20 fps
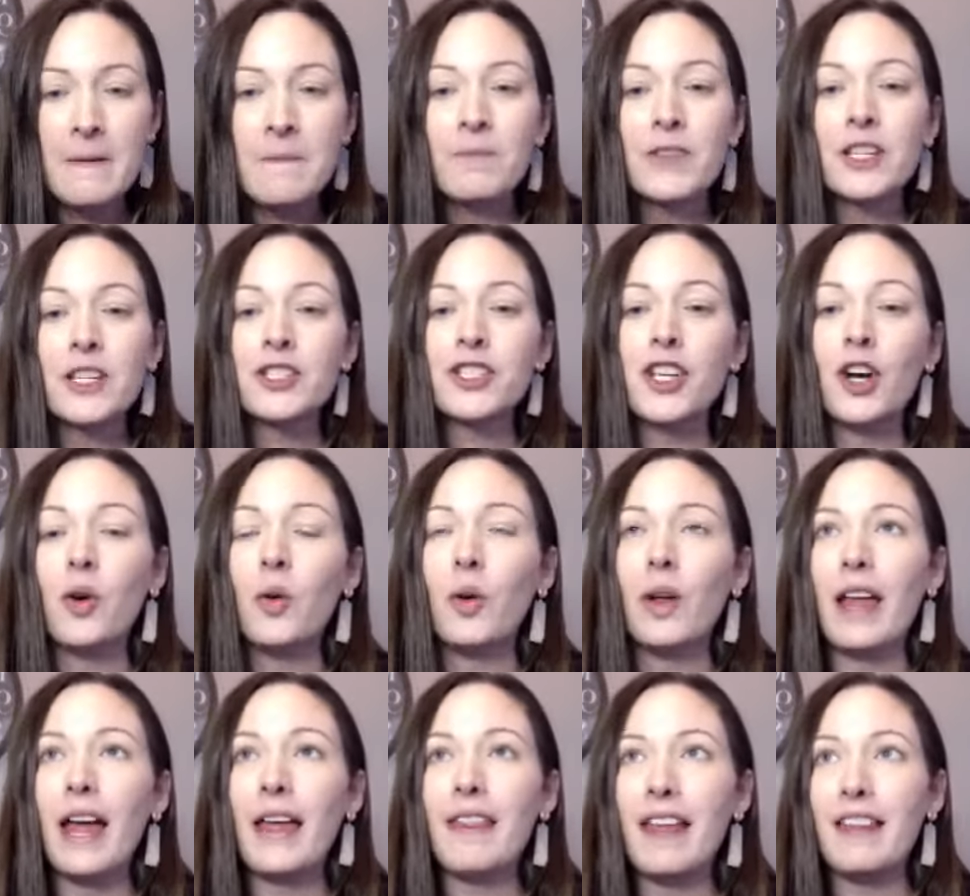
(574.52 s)
So,
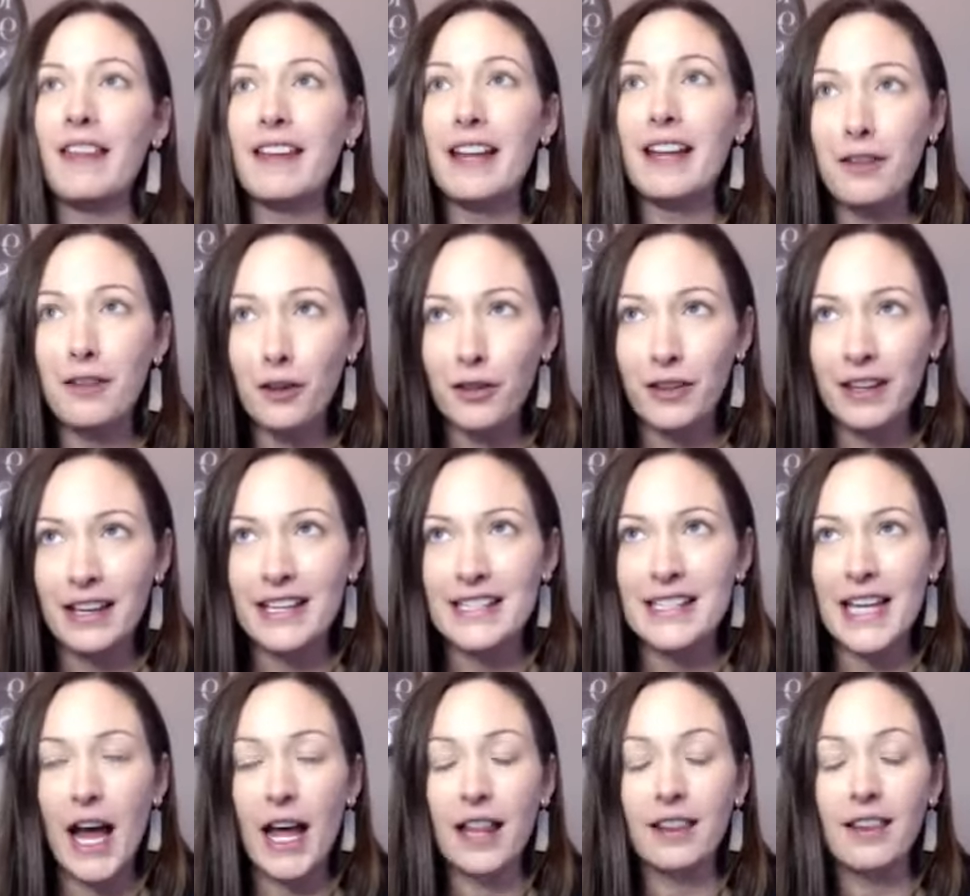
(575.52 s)
and then the other thing is
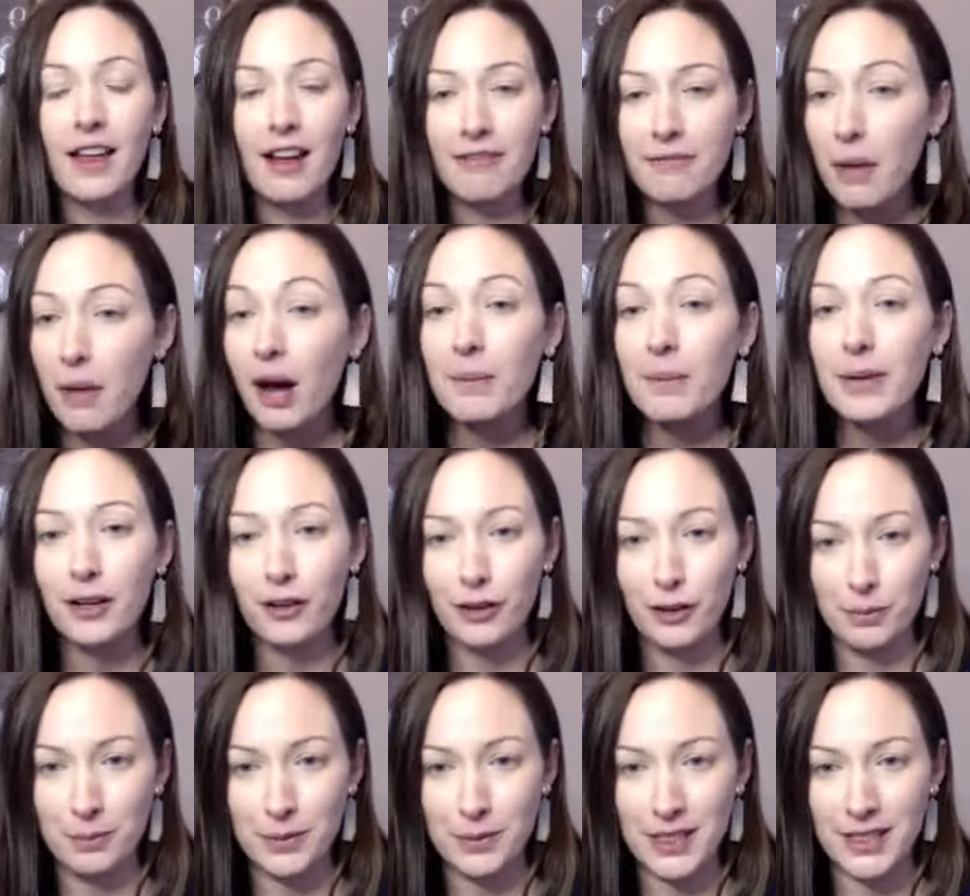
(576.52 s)
I love mama
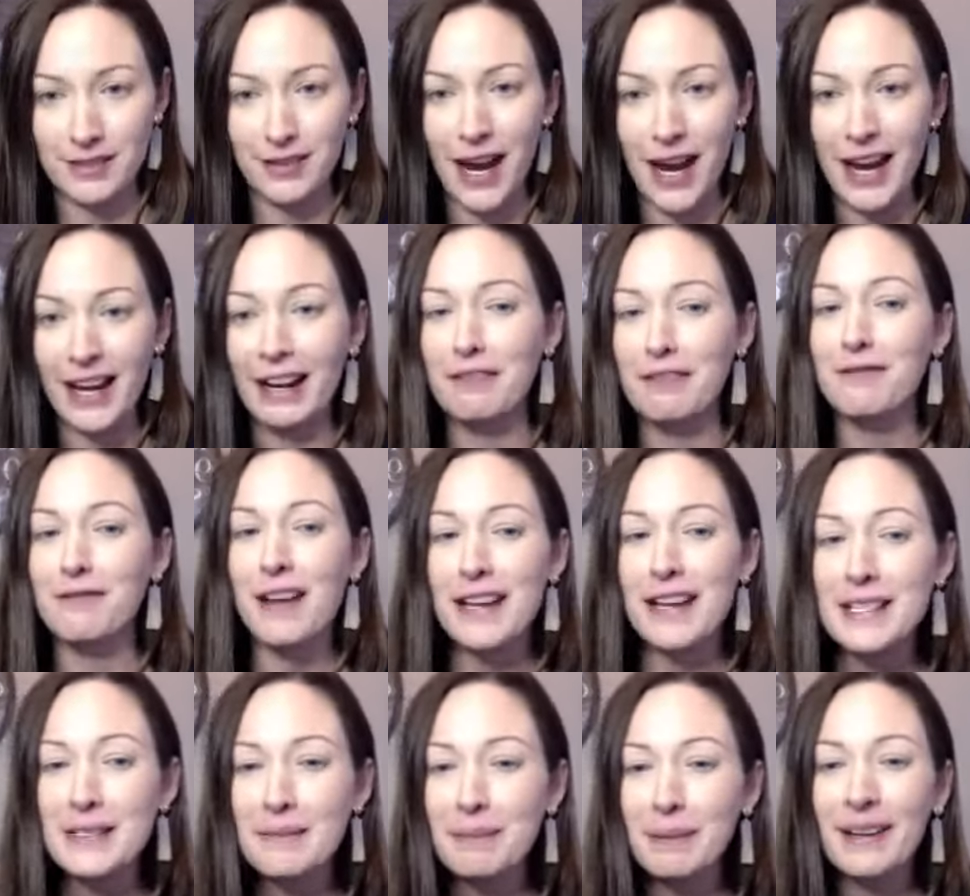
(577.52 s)
groups, right? On
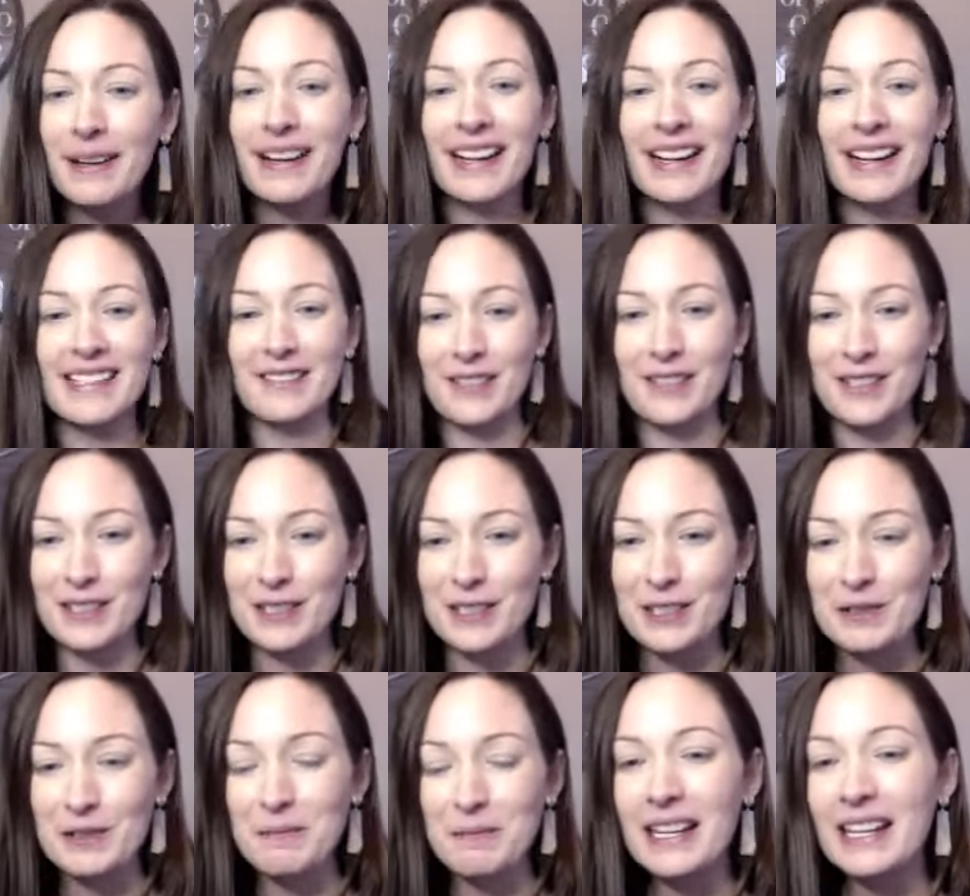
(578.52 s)
Facebook, on different
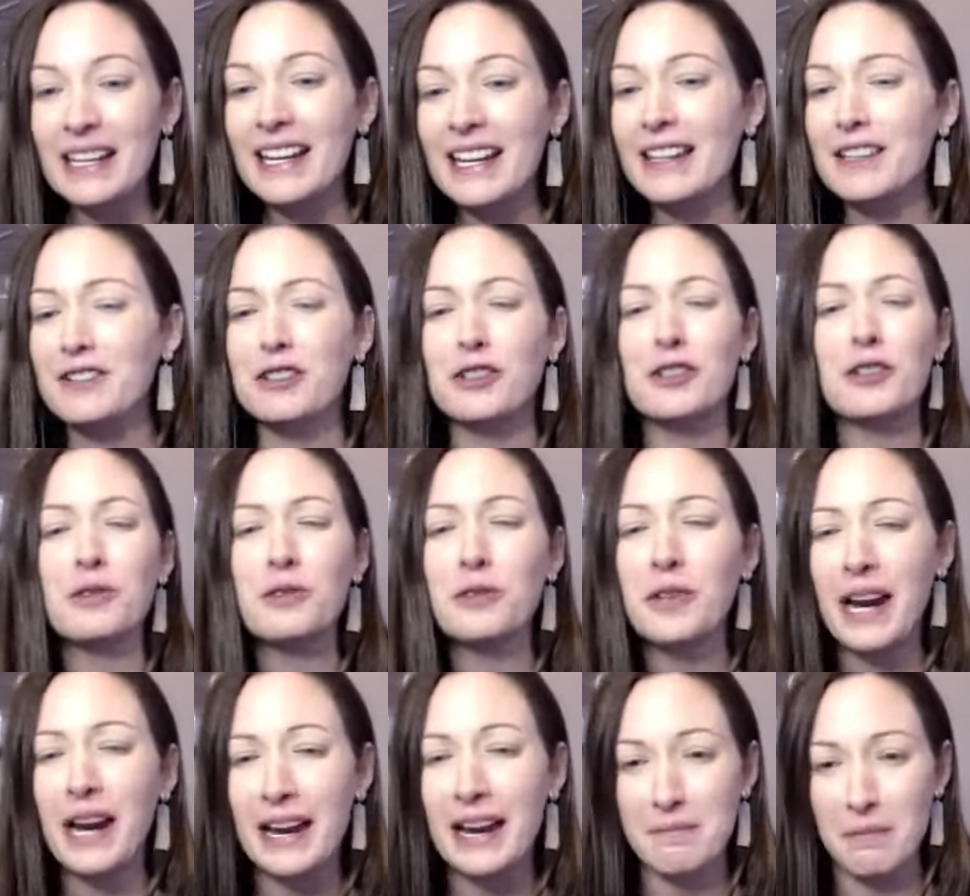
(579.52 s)
social media, there's
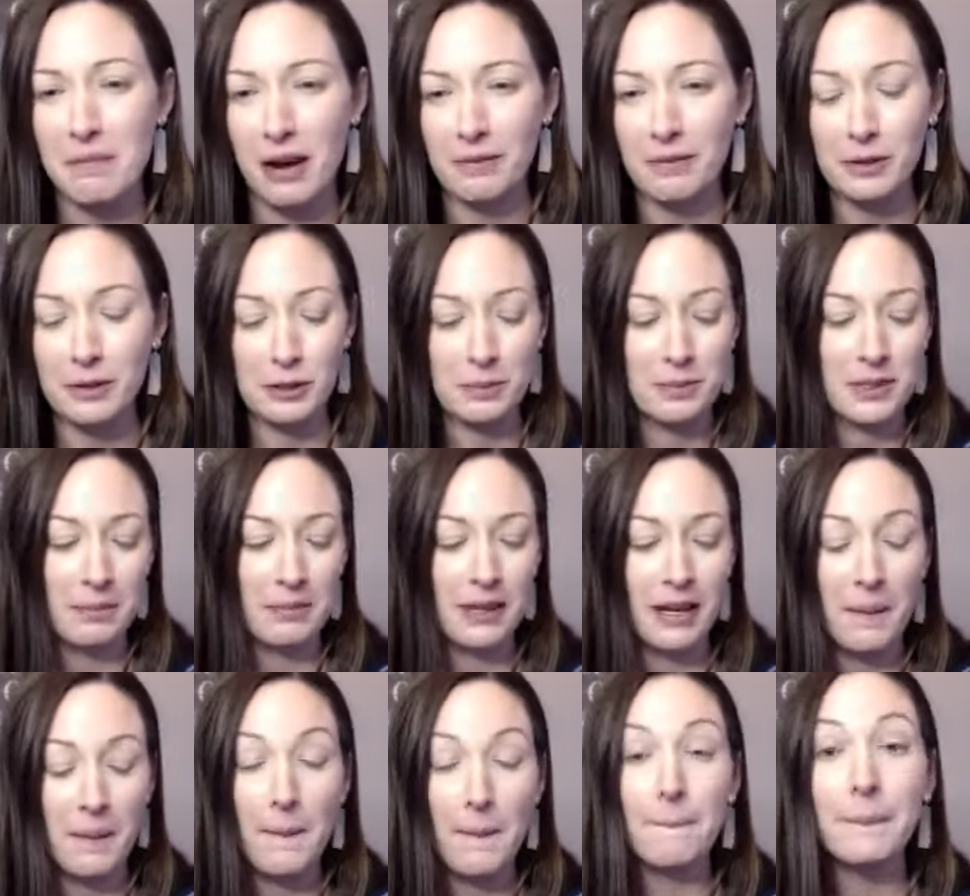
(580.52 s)
great mom groups up there.